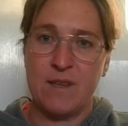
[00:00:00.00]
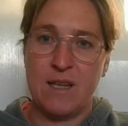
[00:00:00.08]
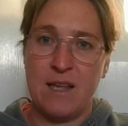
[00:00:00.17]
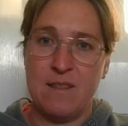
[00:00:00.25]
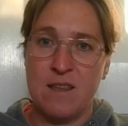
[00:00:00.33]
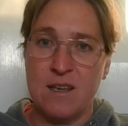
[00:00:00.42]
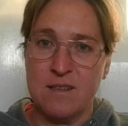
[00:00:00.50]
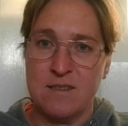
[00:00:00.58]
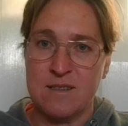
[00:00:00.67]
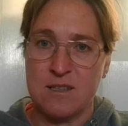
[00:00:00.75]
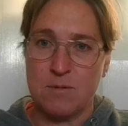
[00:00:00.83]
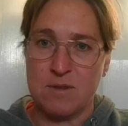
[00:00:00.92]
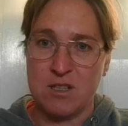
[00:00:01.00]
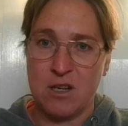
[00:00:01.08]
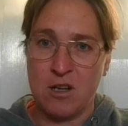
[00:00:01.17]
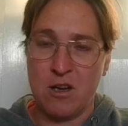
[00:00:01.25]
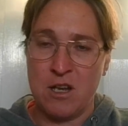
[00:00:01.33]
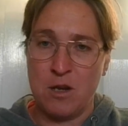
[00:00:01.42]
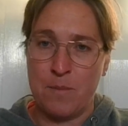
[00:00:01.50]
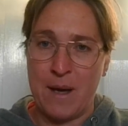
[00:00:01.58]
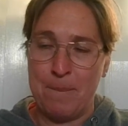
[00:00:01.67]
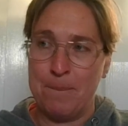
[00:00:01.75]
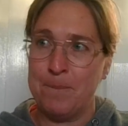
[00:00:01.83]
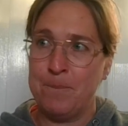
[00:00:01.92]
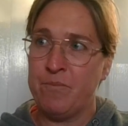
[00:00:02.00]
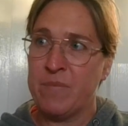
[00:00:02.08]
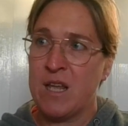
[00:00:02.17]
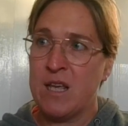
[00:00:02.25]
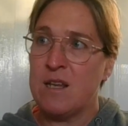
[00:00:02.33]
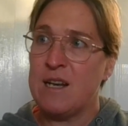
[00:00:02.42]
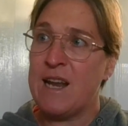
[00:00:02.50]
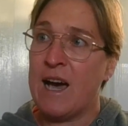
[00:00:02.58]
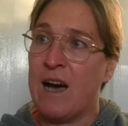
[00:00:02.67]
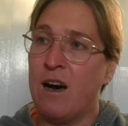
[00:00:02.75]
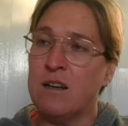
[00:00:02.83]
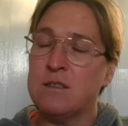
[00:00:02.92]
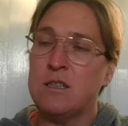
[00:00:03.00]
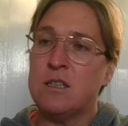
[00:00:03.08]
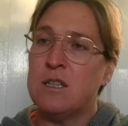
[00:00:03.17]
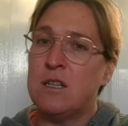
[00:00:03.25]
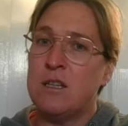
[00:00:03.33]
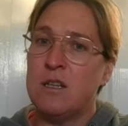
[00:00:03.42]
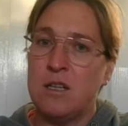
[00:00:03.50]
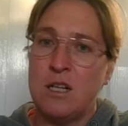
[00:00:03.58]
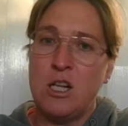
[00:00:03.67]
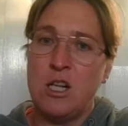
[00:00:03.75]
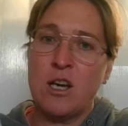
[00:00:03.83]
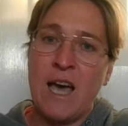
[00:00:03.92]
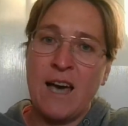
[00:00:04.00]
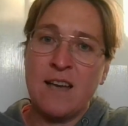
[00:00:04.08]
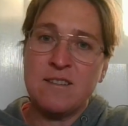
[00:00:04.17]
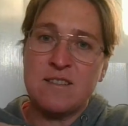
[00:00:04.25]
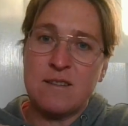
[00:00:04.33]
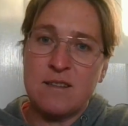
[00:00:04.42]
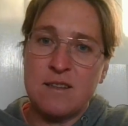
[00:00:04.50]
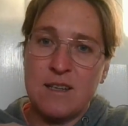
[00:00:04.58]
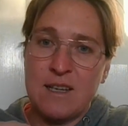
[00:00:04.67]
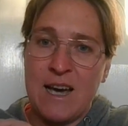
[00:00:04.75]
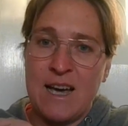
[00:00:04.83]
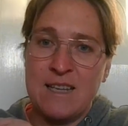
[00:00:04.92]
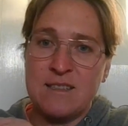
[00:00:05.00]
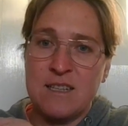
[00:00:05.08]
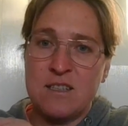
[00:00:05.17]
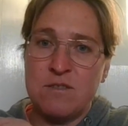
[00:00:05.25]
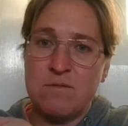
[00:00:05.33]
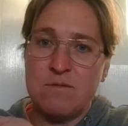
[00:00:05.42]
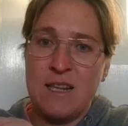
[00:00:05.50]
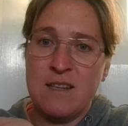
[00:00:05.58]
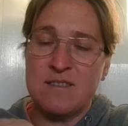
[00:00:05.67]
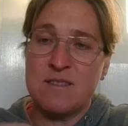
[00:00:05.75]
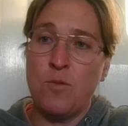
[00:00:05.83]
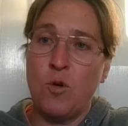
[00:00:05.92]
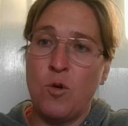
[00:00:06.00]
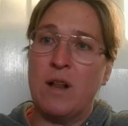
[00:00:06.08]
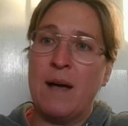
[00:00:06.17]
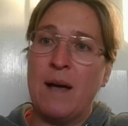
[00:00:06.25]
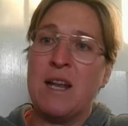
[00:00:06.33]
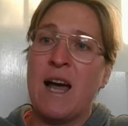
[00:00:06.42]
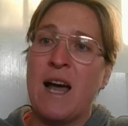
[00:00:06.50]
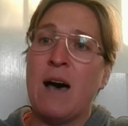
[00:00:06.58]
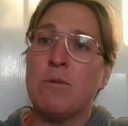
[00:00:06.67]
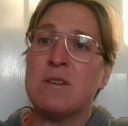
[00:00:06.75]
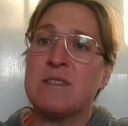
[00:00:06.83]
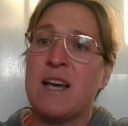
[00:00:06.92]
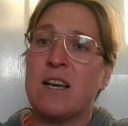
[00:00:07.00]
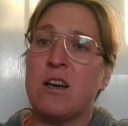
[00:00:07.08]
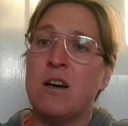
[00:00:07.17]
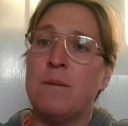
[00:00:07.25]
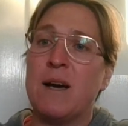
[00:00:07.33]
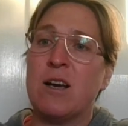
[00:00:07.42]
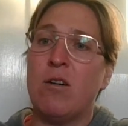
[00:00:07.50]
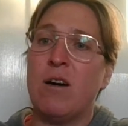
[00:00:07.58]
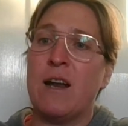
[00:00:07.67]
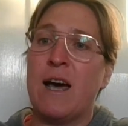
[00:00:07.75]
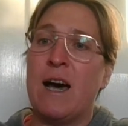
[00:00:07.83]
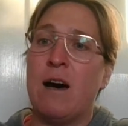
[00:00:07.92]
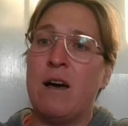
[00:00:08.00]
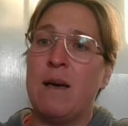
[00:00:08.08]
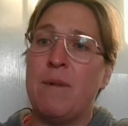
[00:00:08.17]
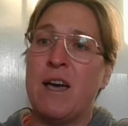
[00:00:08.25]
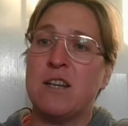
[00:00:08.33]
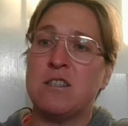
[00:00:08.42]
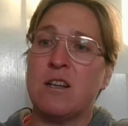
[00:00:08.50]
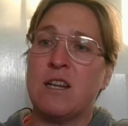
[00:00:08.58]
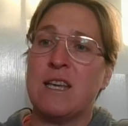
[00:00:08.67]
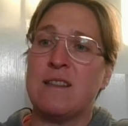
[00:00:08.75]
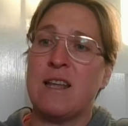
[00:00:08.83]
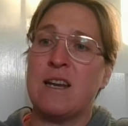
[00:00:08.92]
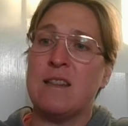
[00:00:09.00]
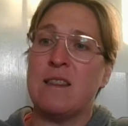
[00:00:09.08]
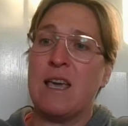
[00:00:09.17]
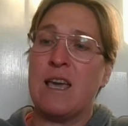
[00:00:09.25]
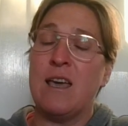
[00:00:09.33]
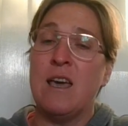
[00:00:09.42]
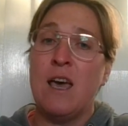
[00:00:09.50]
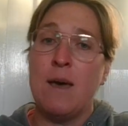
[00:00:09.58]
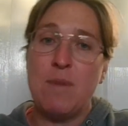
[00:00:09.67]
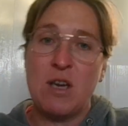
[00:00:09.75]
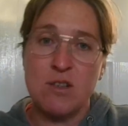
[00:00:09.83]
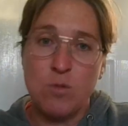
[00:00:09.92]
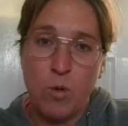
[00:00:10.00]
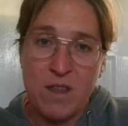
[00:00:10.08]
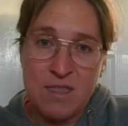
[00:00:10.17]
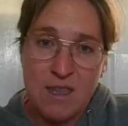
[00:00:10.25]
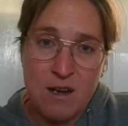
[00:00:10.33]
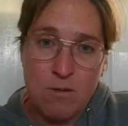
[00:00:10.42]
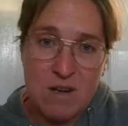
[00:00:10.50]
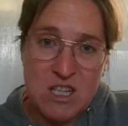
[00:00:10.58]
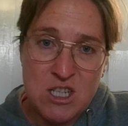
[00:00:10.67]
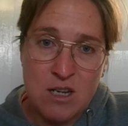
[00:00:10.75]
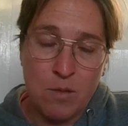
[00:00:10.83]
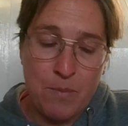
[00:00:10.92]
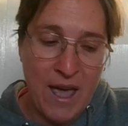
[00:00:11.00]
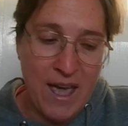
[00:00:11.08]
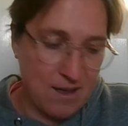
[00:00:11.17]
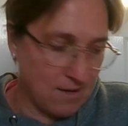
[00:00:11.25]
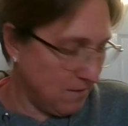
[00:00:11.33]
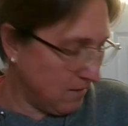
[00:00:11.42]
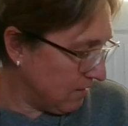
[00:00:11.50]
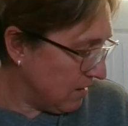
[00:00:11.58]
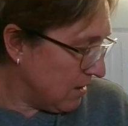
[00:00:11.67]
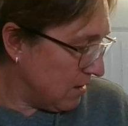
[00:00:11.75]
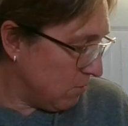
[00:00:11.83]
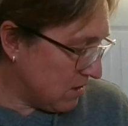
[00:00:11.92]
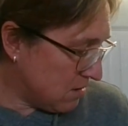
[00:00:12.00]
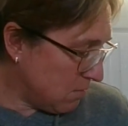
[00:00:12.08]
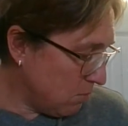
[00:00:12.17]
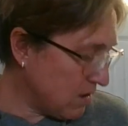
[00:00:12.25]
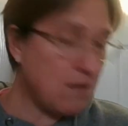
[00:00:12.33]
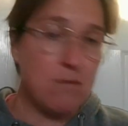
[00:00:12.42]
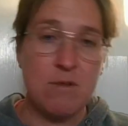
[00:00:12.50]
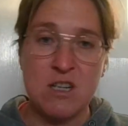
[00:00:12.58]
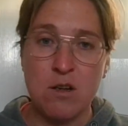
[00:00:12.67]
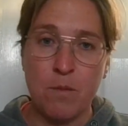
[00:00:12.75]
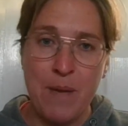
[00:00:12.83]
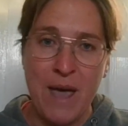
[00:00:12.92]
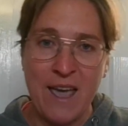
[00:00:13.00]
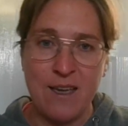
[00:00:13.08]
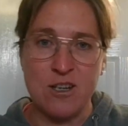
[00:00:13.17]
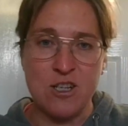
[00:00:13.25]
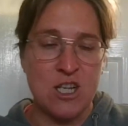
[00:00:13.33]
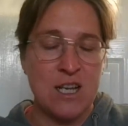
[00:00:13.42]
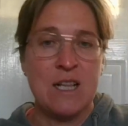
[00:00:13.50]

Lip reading: And this is what's going to go in your bum. Now, look how, guys, it's really small. I mean, I was like, oh my God, how am I actually going to get that in there? Because with the original packet, with the original package,